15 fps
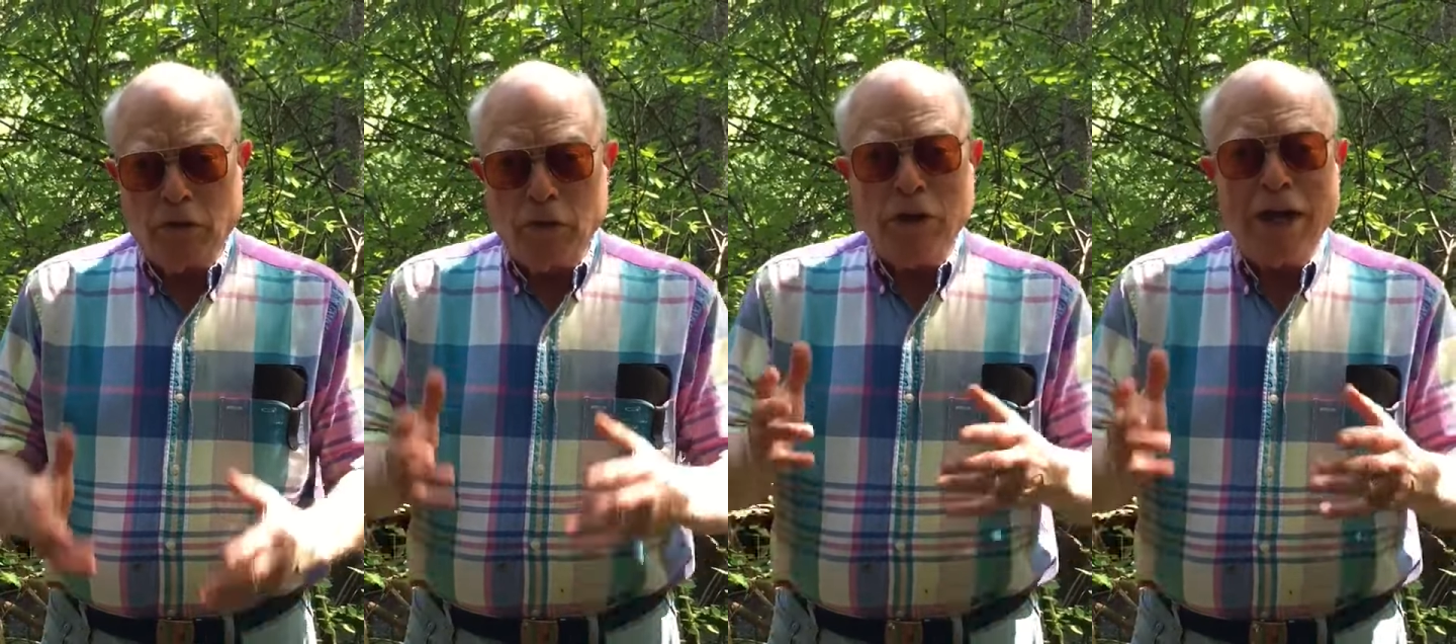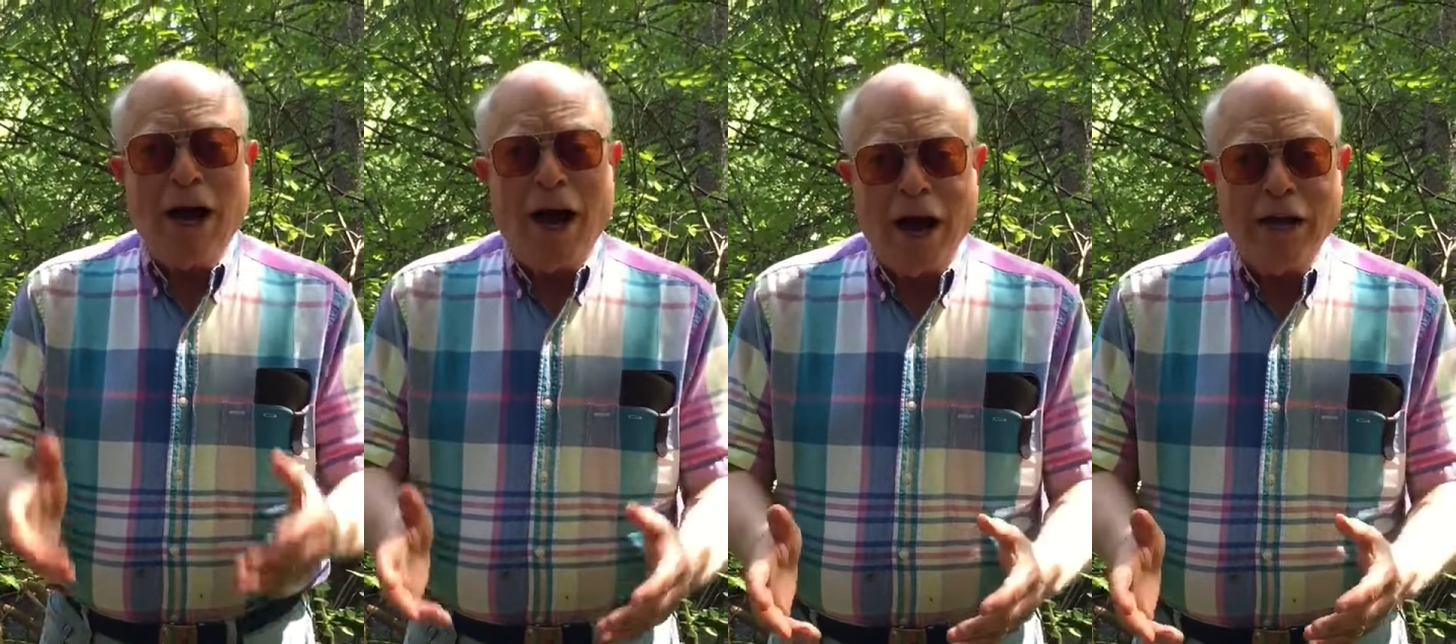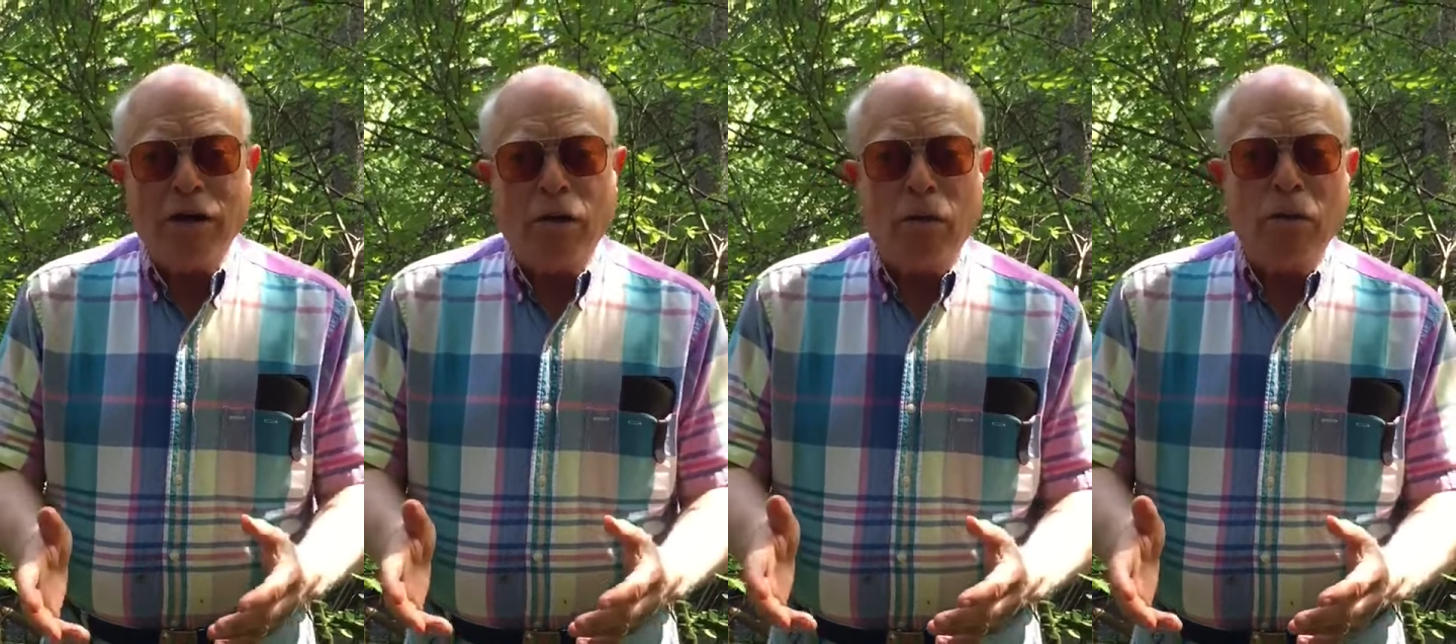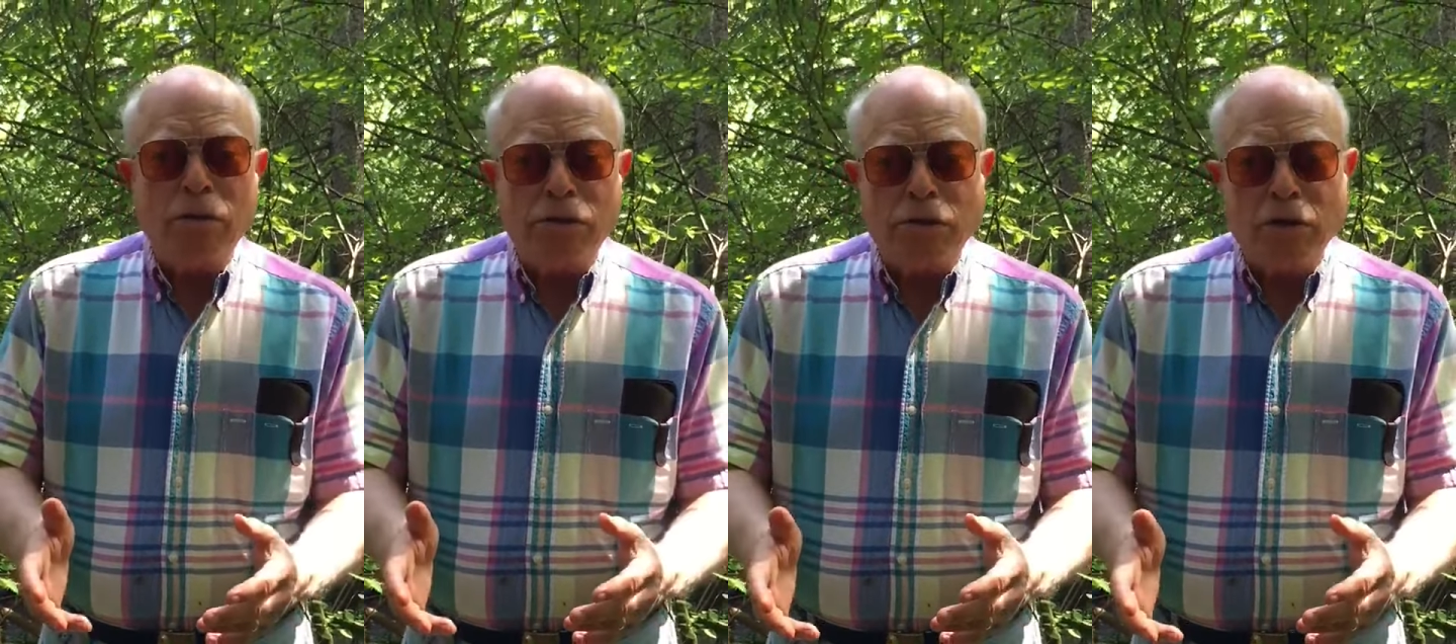to the
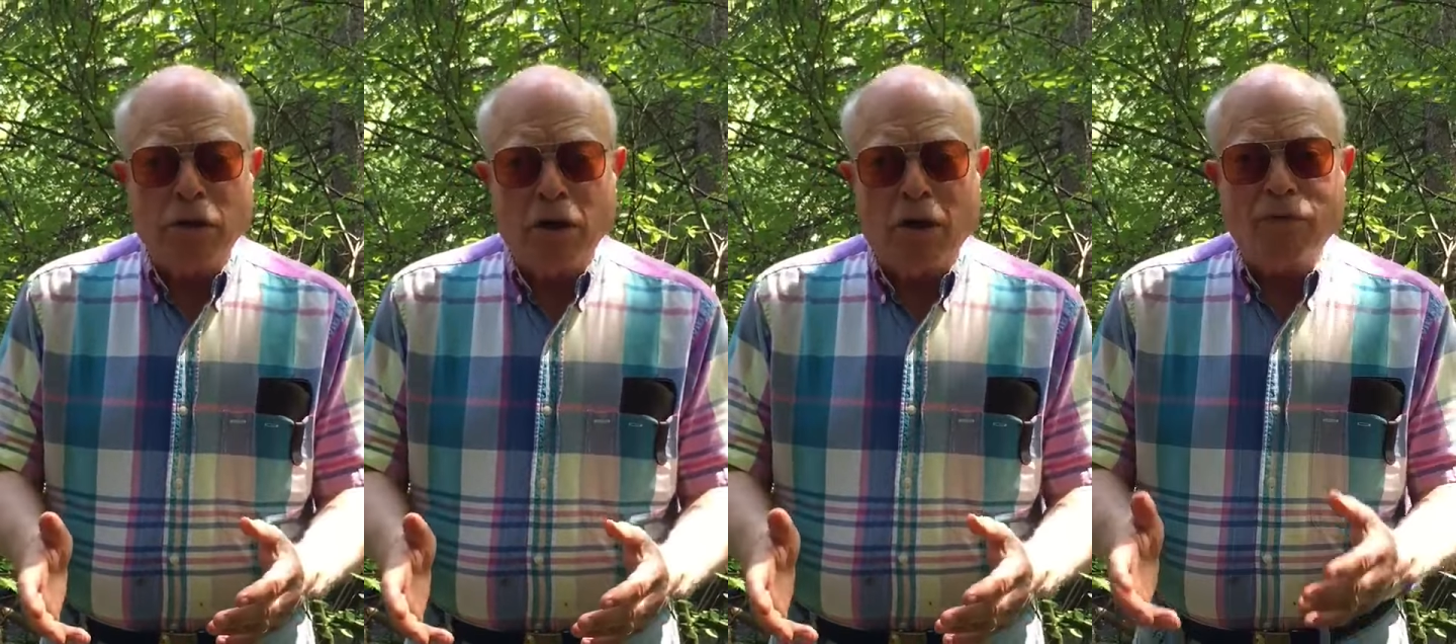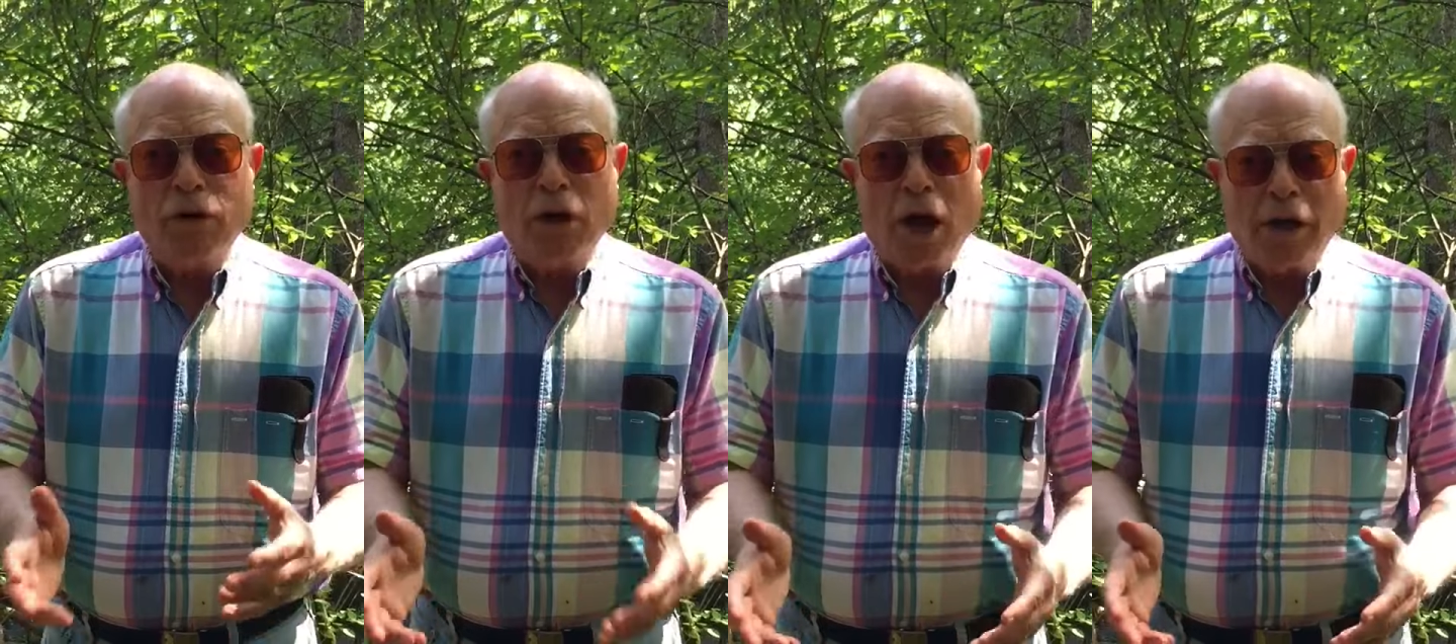idols of